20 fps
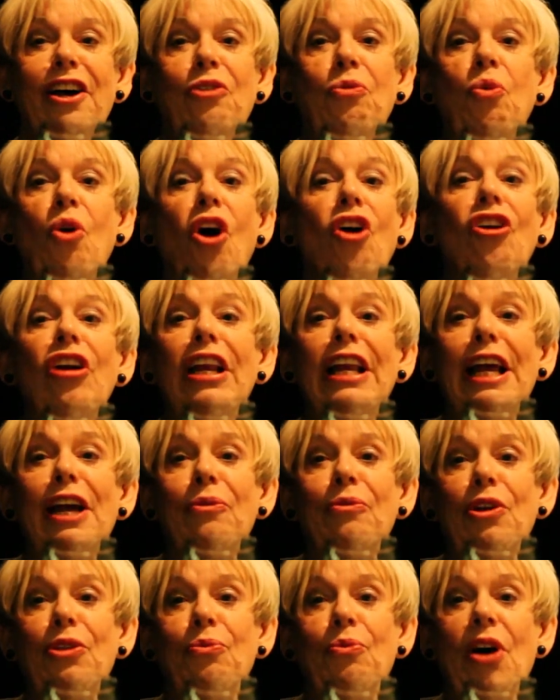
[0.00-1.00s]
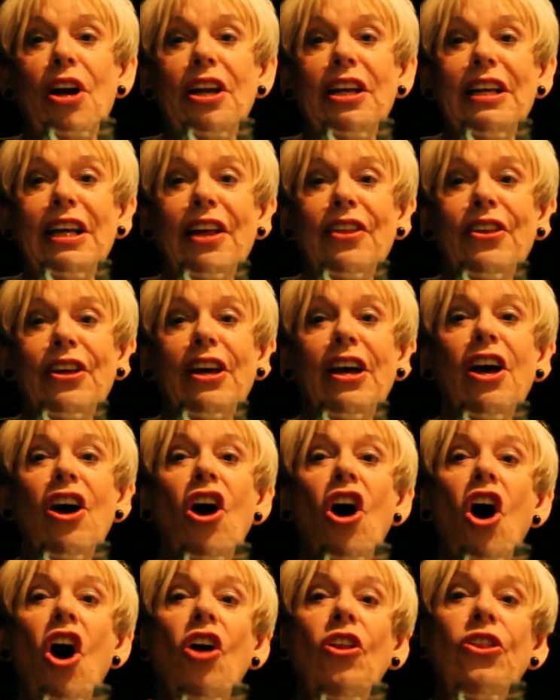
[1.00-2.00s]
quarreling with one another,
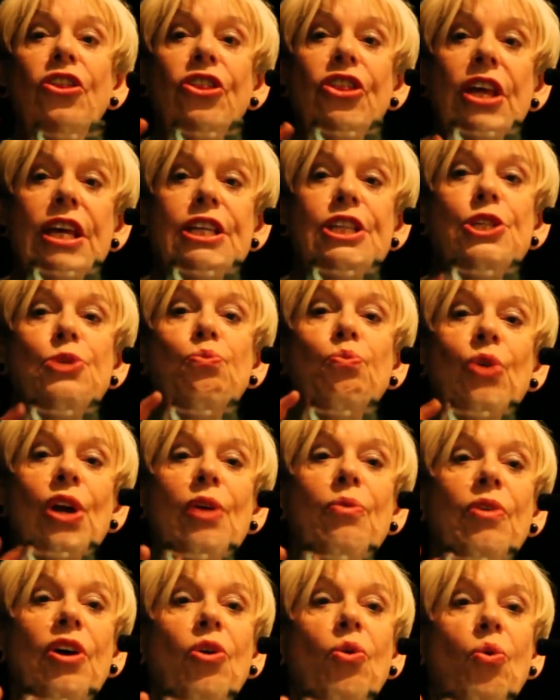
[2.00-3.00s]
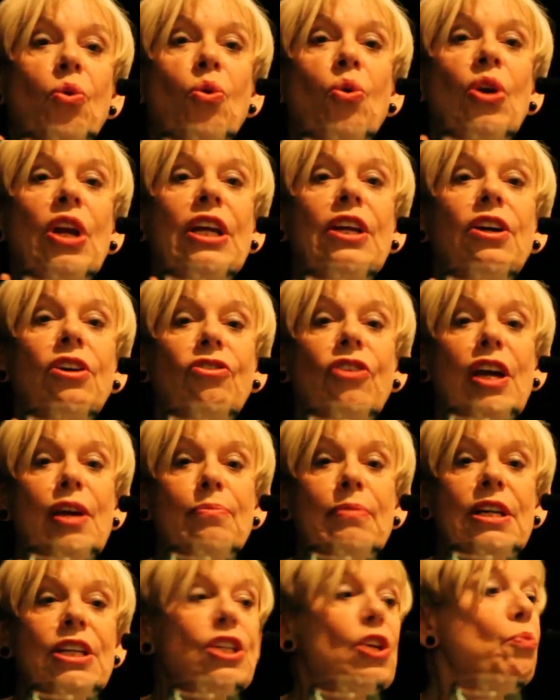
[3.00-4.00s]
on this we were all in
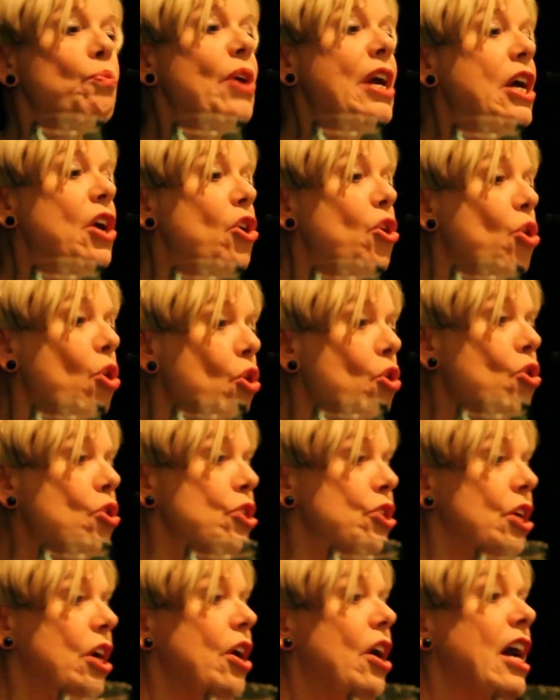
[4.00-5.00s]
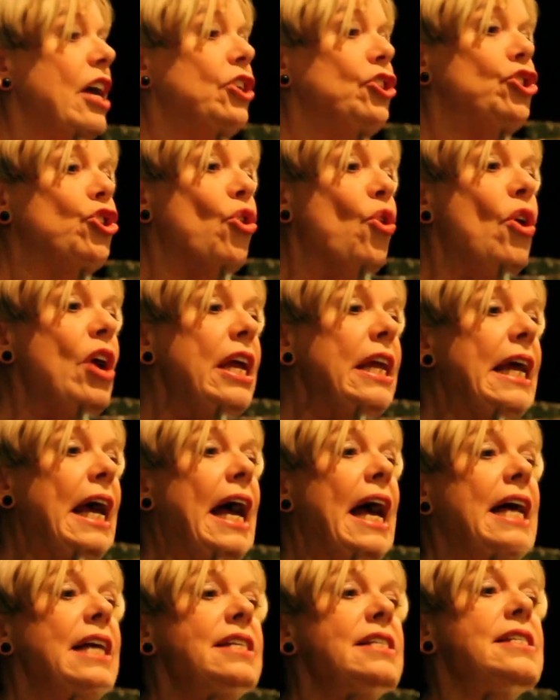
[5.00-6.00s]
agreement, and we could join
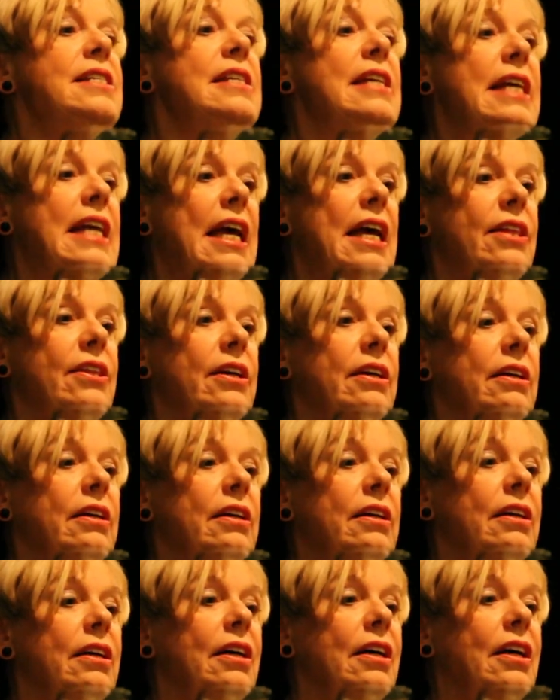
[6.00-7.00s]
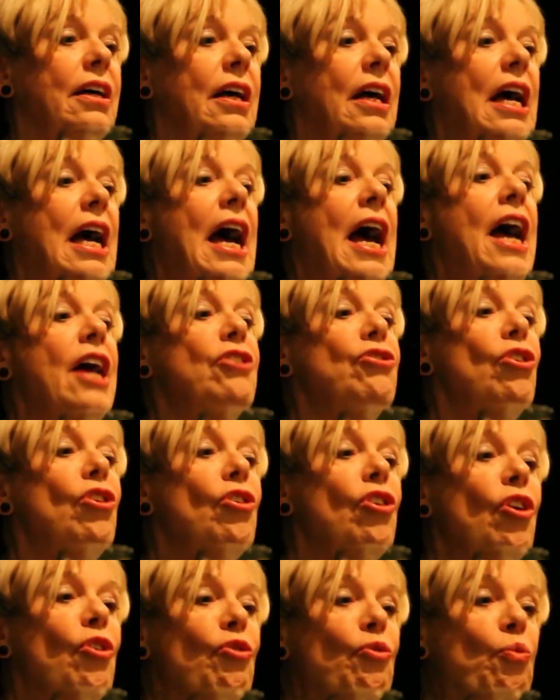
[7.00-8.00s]
hands together and
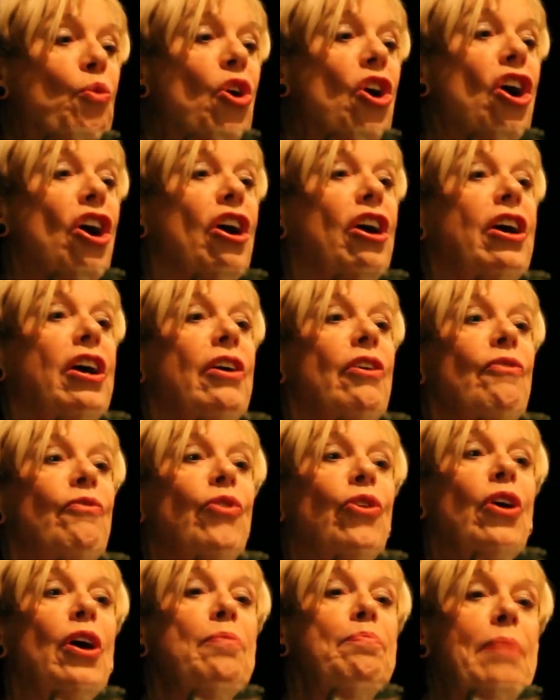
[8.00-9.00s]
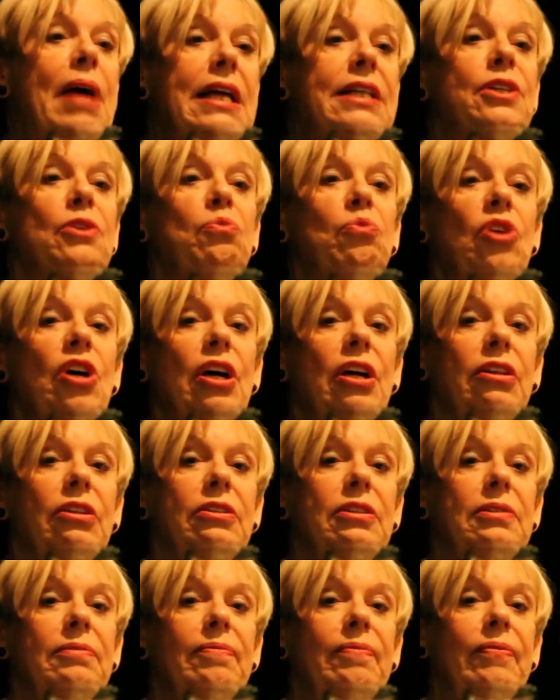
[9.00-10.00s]
work for a better
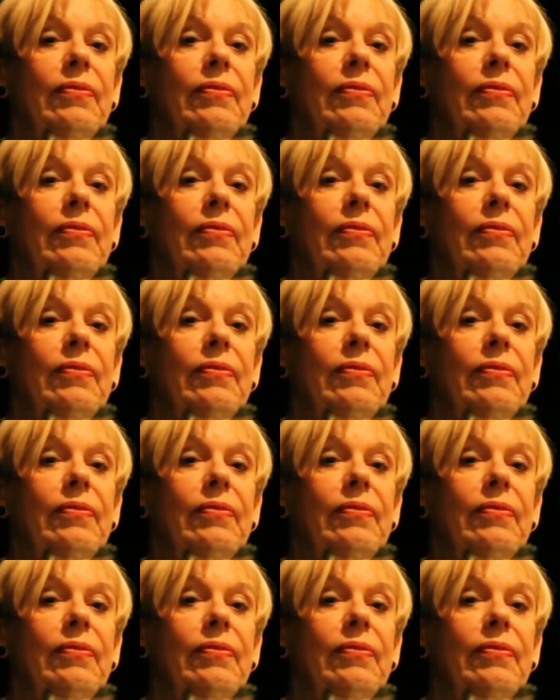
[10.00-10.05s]
world.